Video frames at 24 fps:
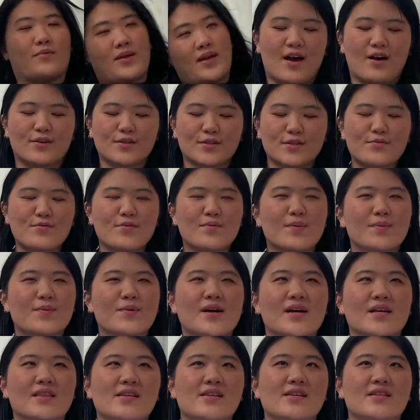I also remember
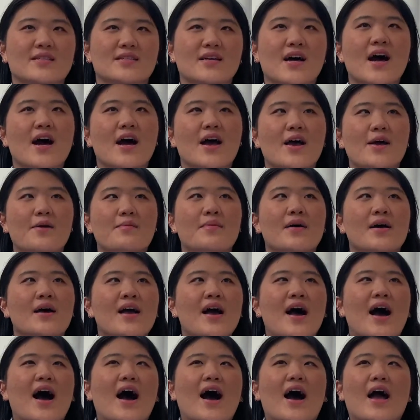at this time
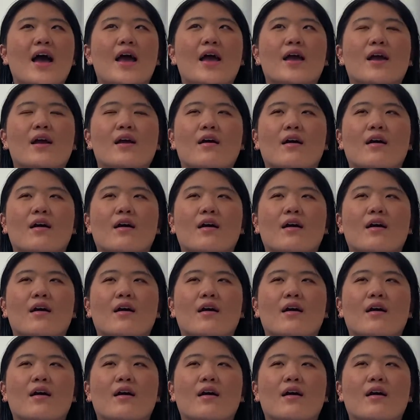I